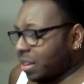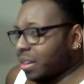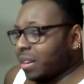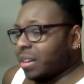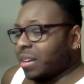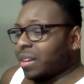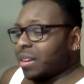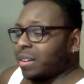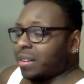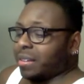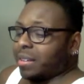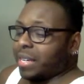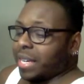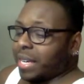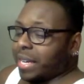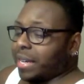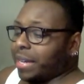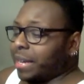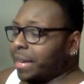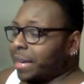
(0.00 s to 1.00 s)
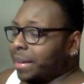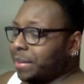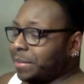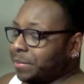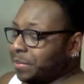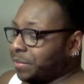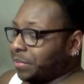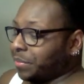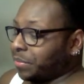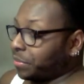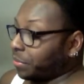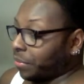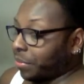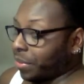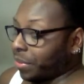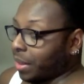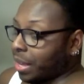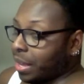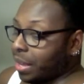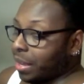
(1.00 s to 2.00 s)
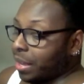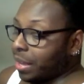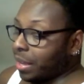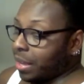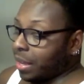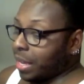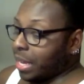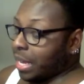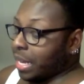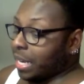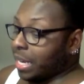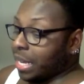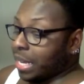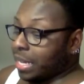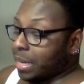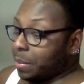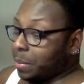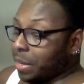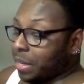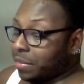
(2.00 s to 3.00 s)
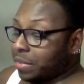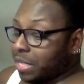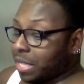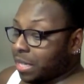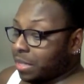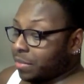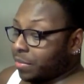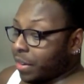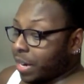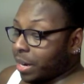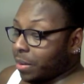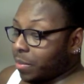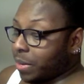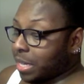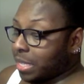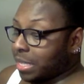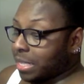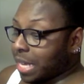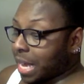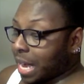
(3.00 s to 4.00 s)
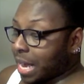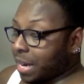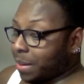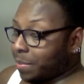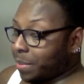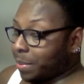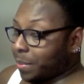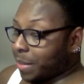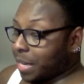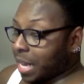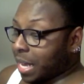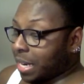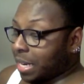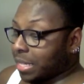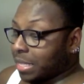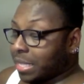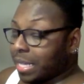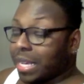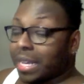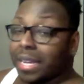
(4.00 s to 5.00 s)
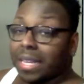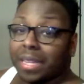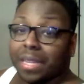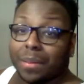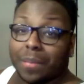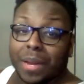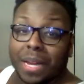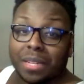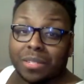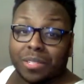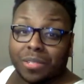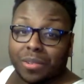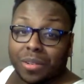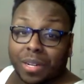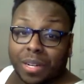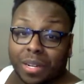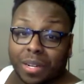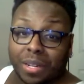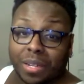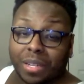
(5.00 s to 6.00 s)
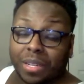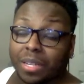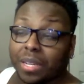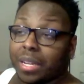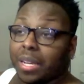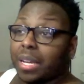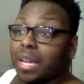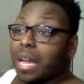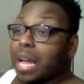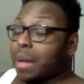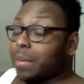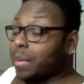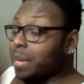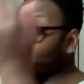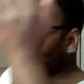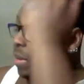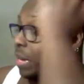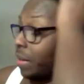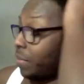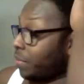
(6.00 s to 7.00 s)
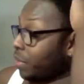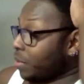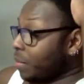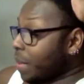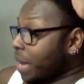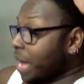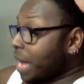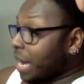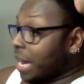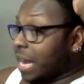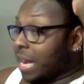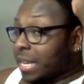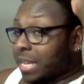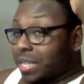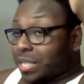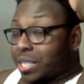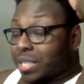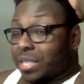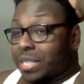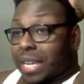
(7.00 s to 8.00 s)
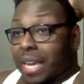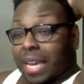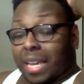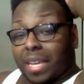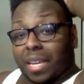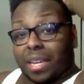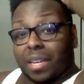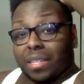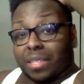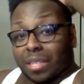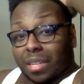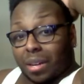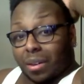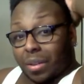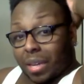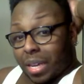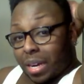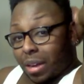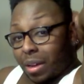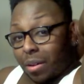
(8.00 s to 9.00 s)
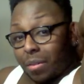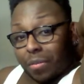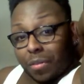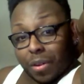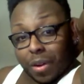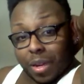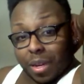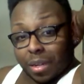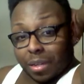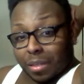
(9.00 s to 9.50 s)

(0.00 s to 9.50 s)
oh, God. And the beef seems very one-sided. Prima Donna ain't said nothing about you, girl. I mean, whatever you mad at that she said years ago, get over it.